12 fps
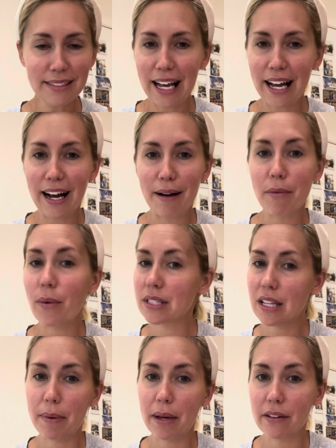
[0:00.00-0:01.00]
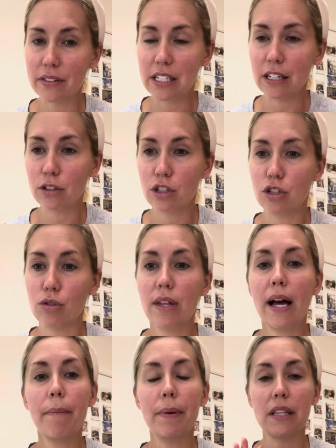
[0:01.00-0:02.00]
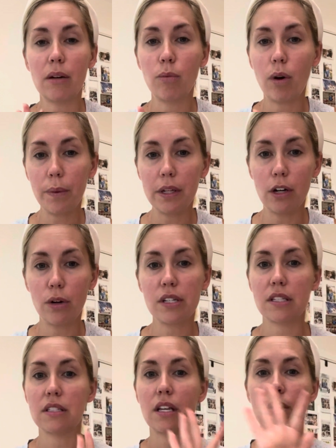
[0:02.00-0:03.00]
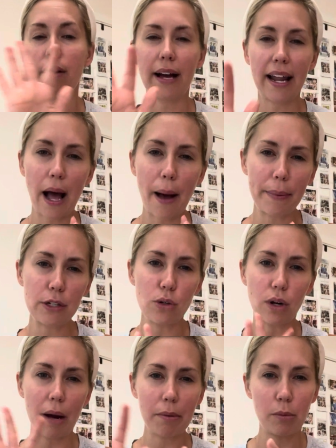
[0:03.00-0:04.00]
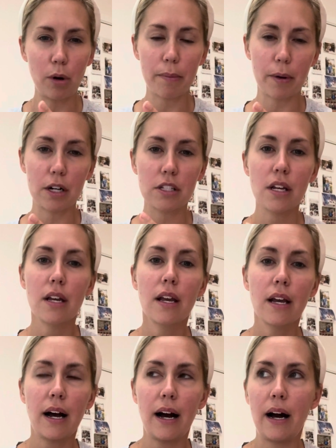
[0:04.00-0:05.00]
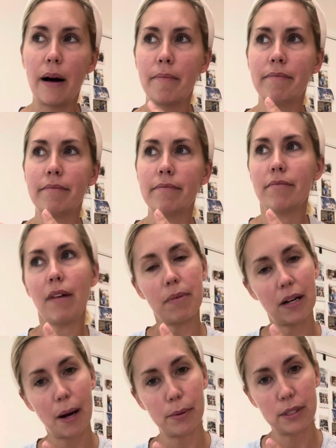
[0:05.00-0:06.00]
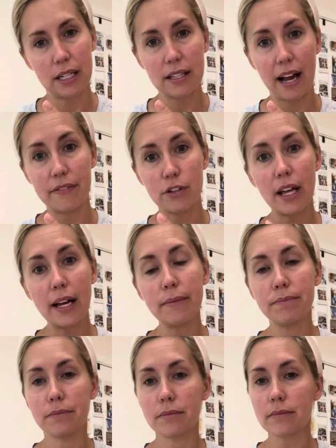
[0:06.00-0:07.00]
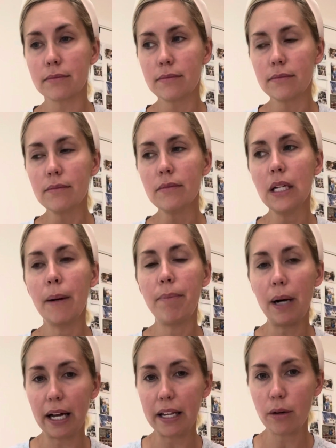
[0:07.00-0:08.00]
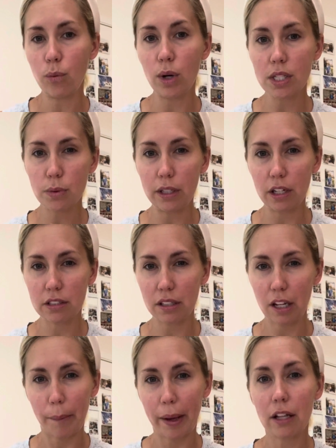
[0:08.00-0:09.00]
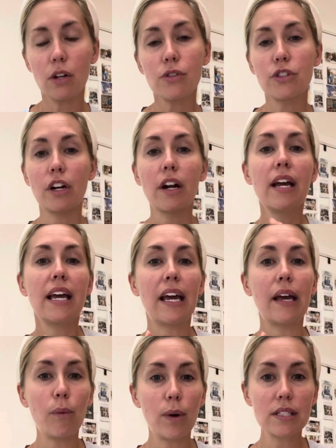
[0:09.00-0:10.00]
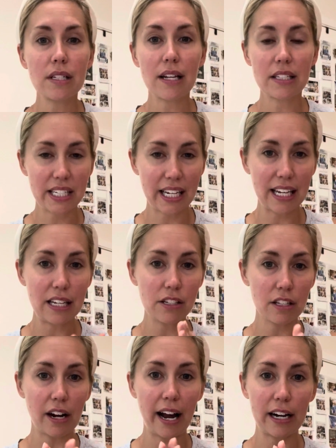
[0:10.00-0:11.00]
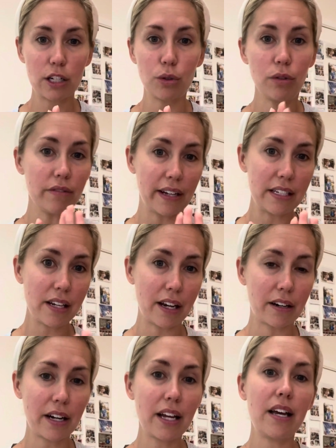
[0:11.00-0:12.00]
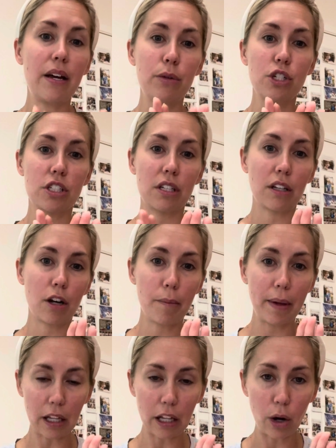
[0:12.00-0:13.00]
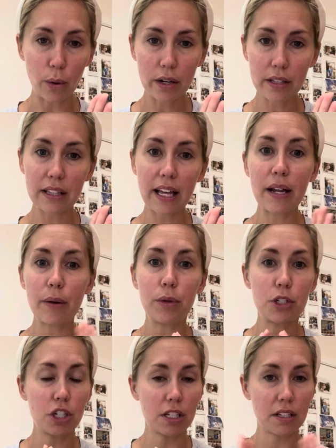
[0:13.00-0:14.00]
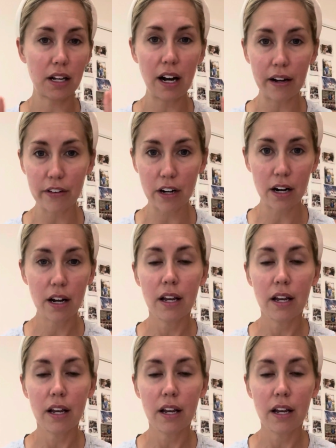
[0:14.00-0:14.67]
It wasn't that big of a deal to do that. But then what we noticed is it kind of happened to a couple more birds, maybe a couple days after that. But once we looked a little bit closer, it wasn't sticking to their actual vent area. It was just a little bit lower than that, which doesn't cover